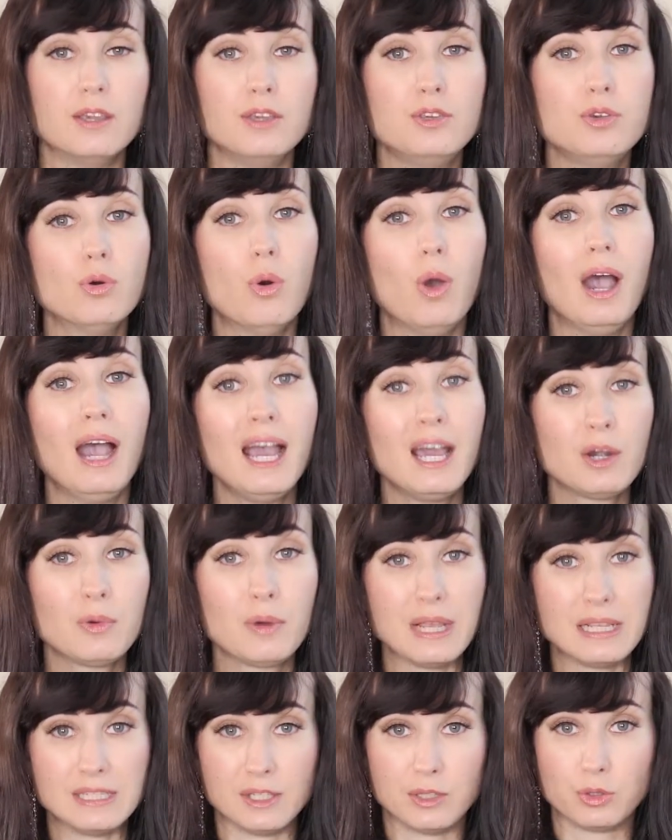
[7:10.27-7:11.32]
You are
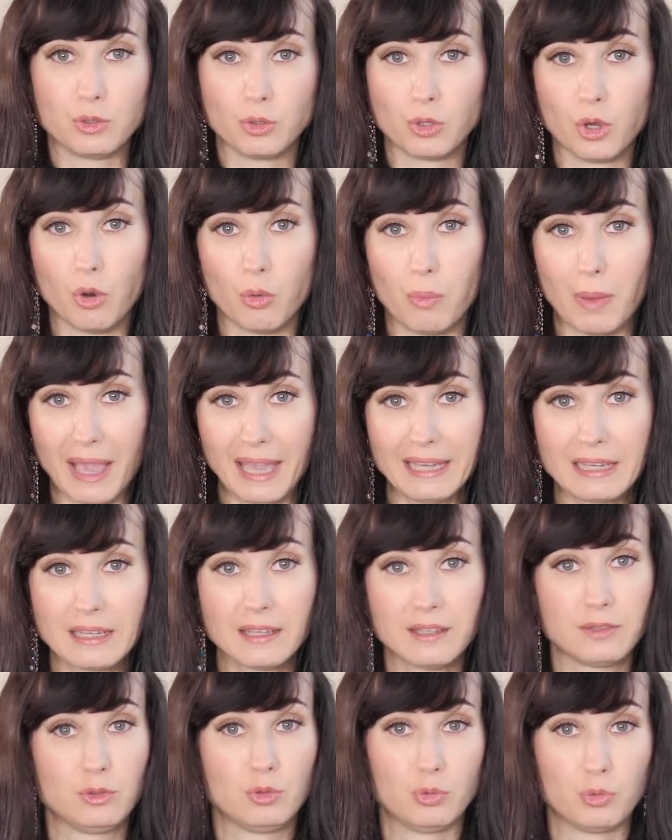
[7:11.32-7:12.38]
ready to go back
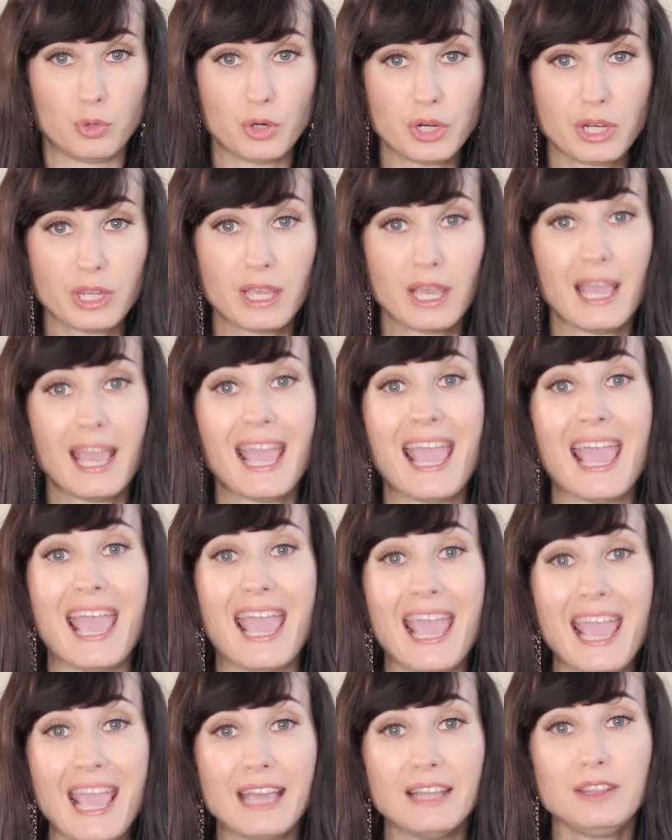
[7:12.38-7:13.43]
to work
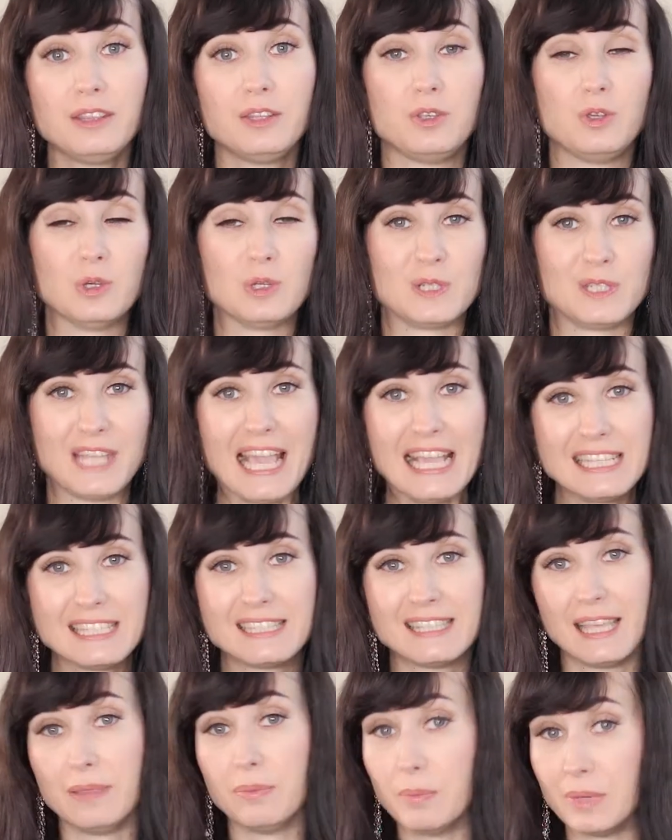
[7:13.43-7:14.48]
and your
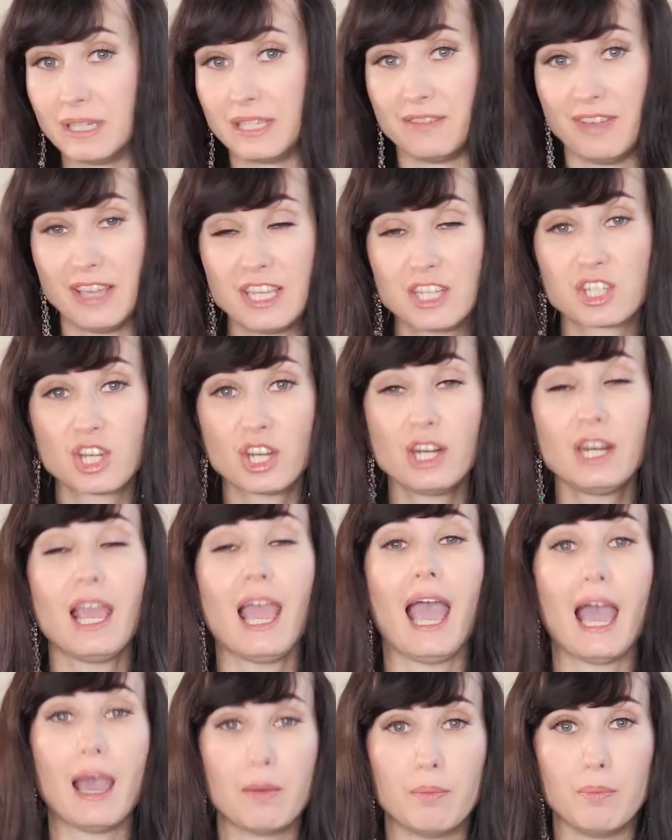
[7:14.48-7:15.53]
zest and motivation
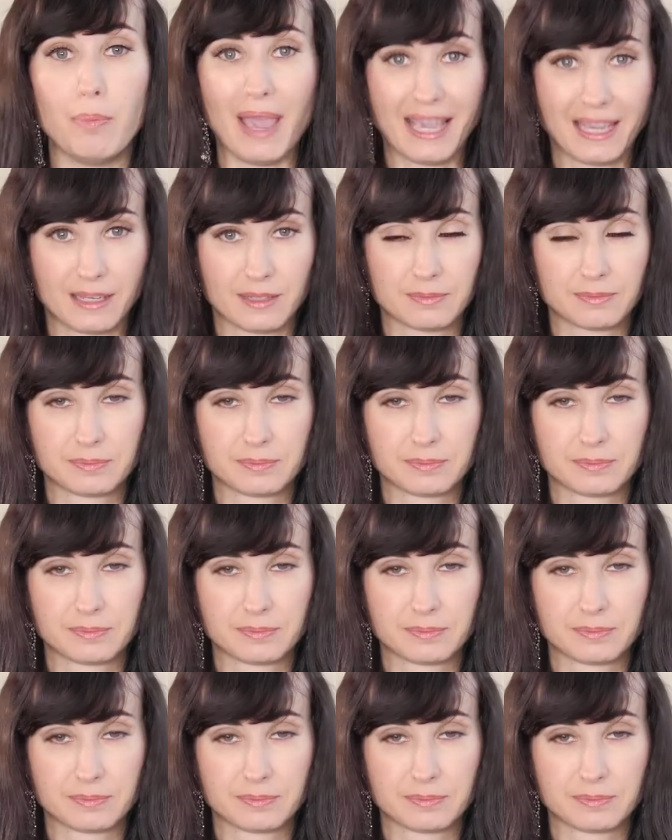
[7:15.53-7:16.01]
are back.